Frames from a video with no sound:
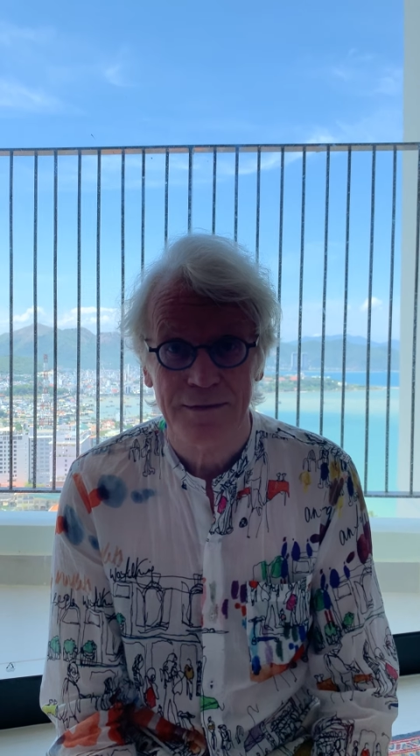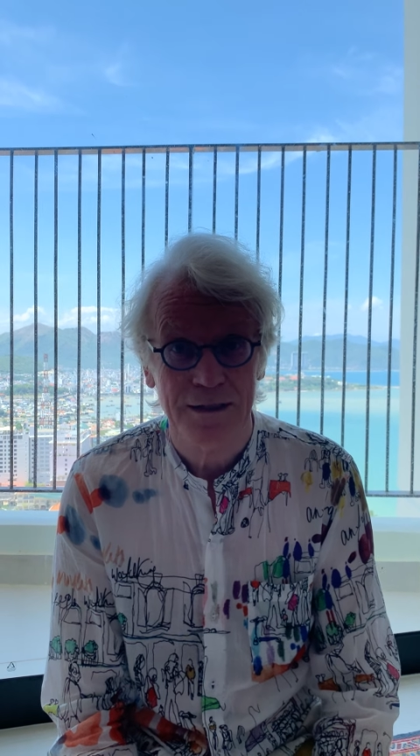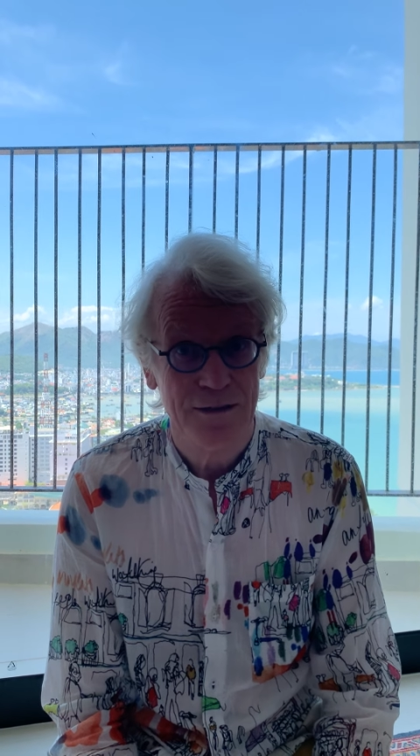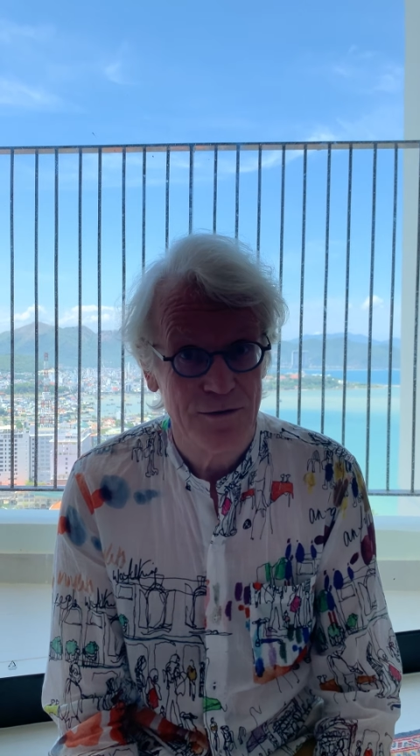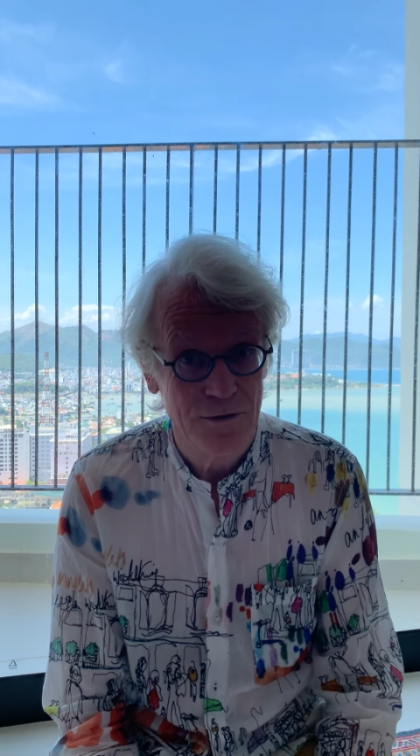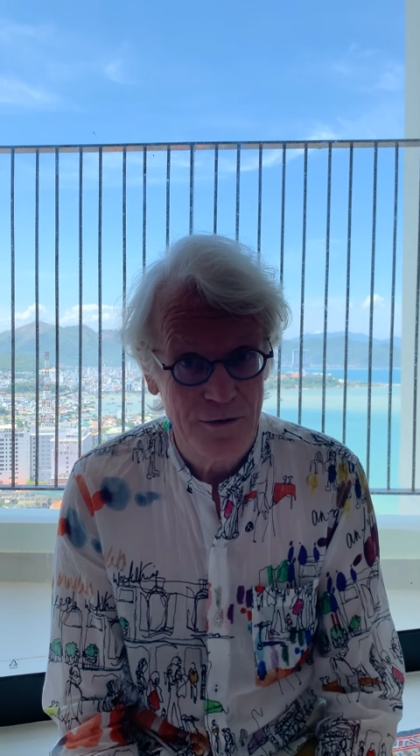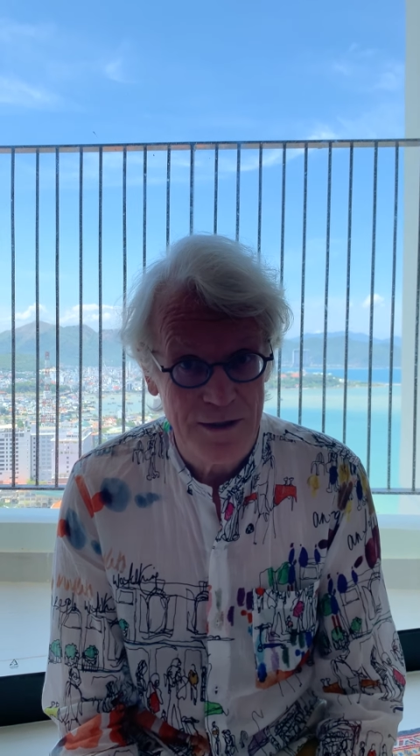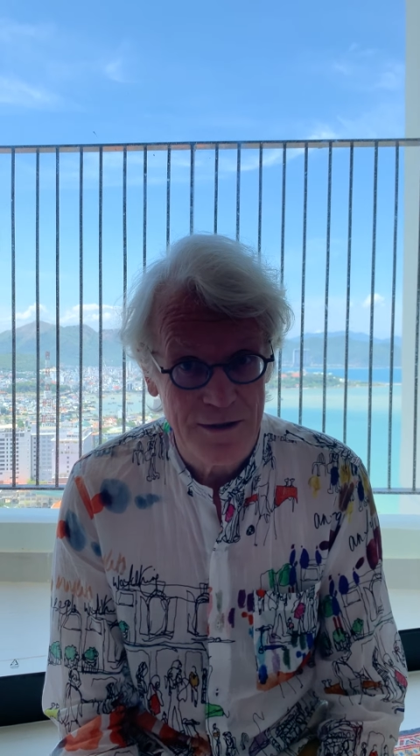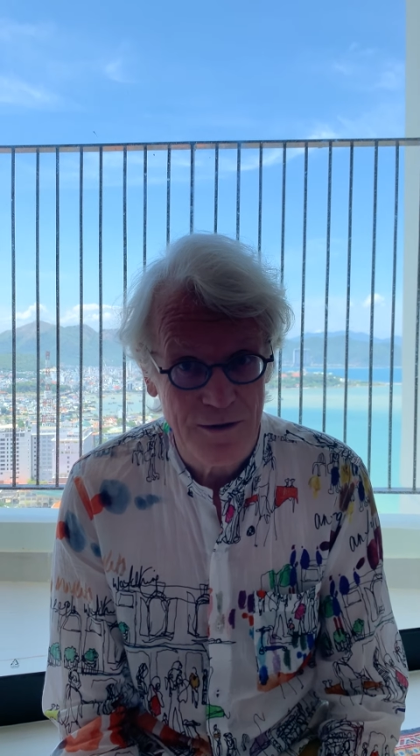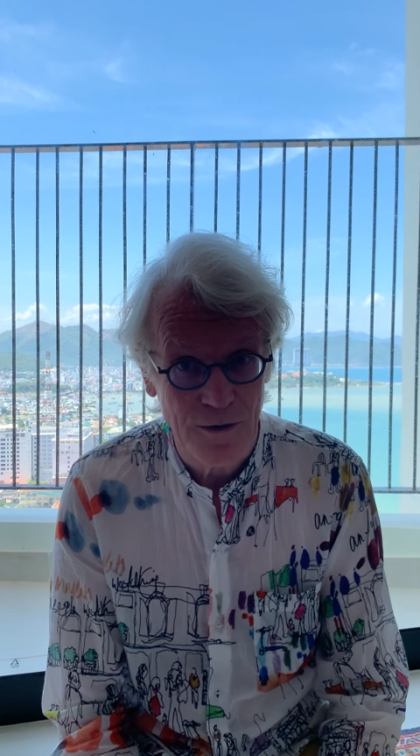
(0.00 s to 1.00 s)
And the
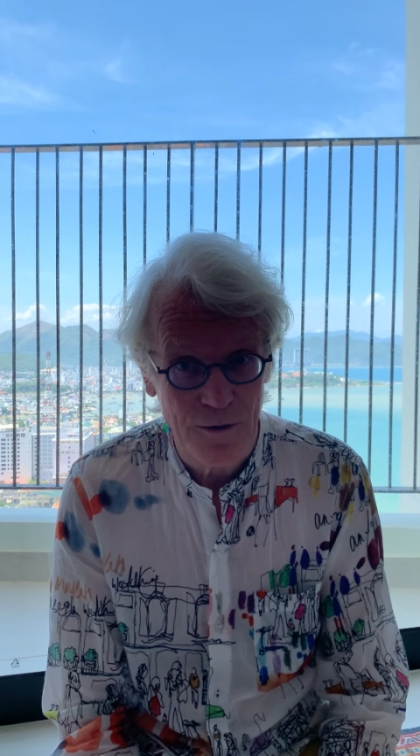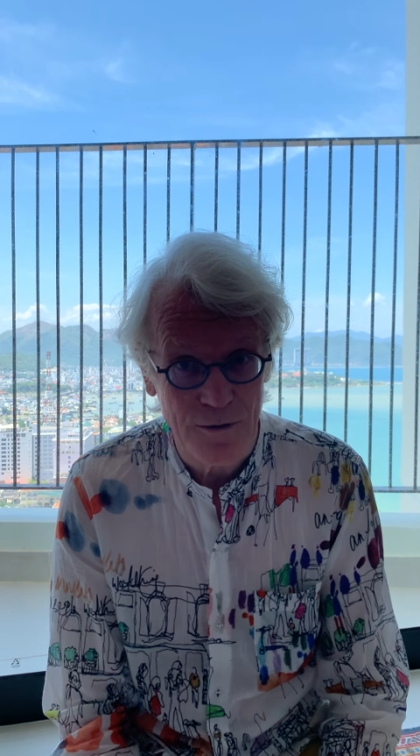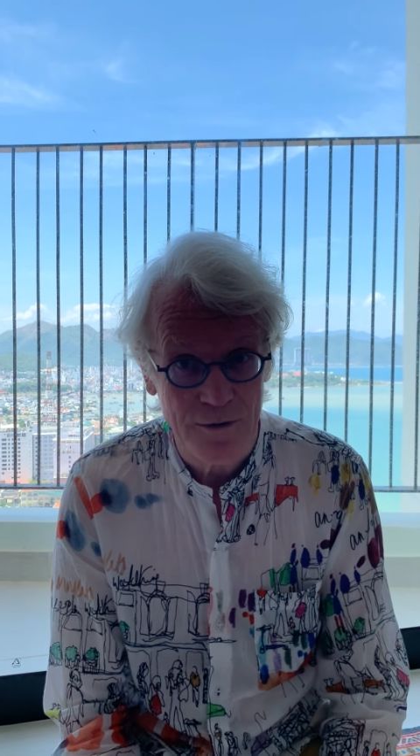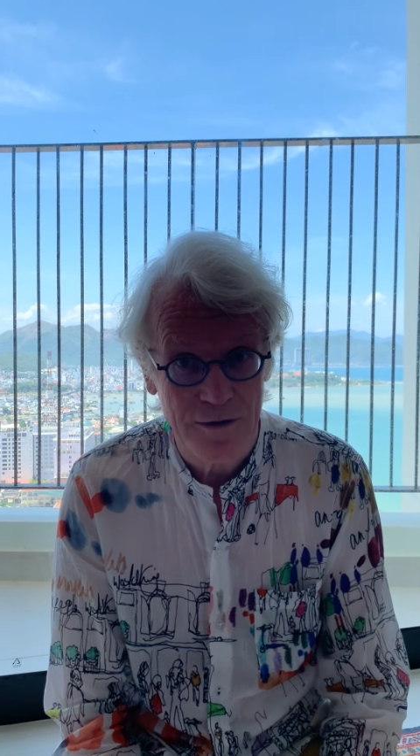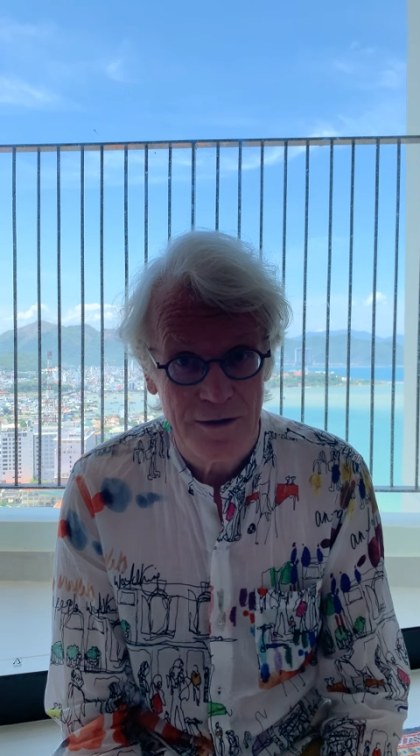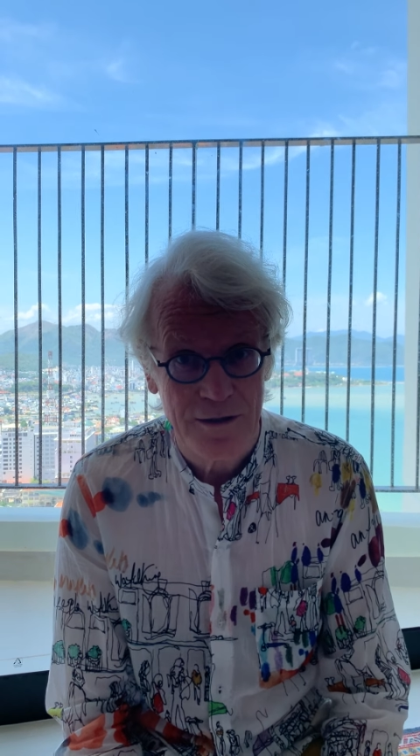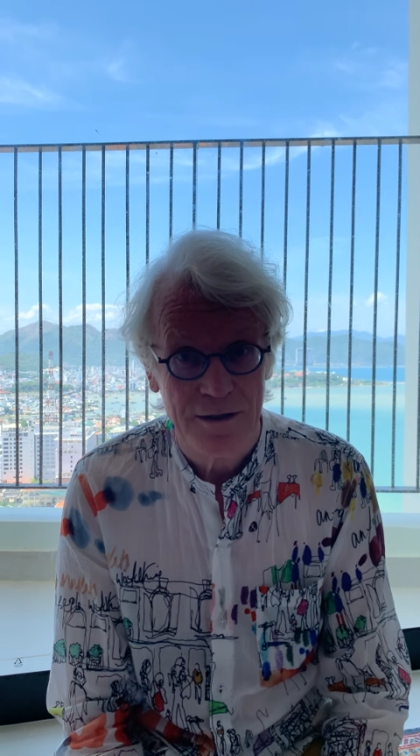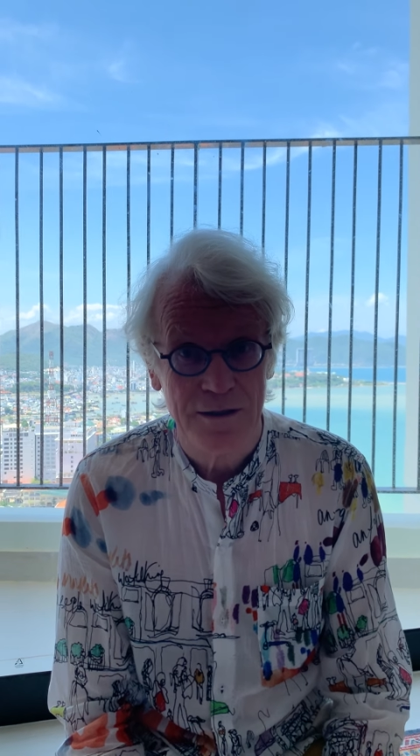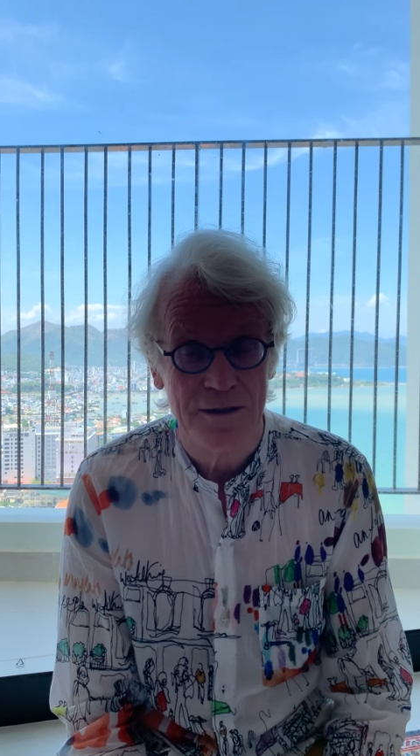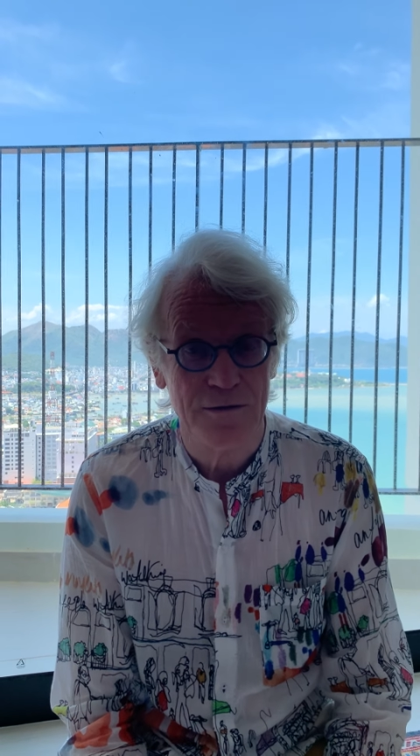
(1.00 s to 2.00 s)
story is called
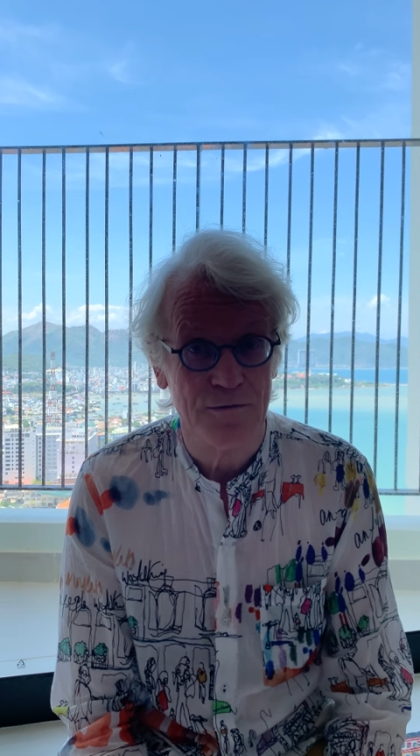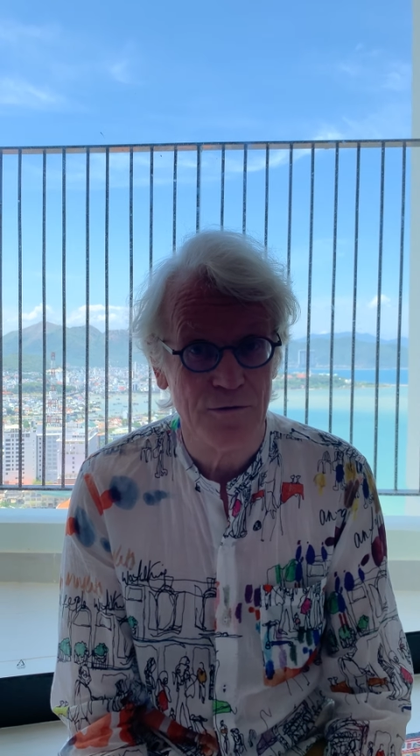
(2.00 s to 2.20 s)
The